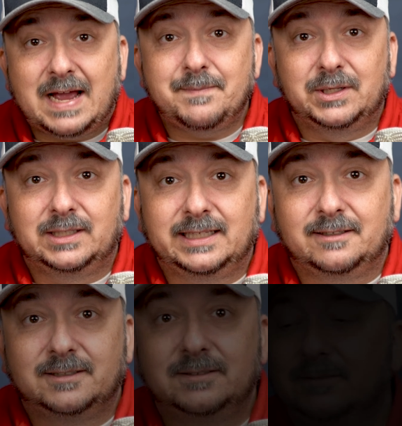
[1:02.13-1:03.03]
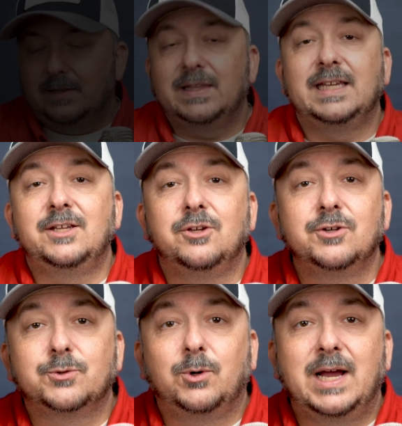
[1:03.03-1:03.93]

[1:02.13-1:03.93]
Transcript: milliliter, the usual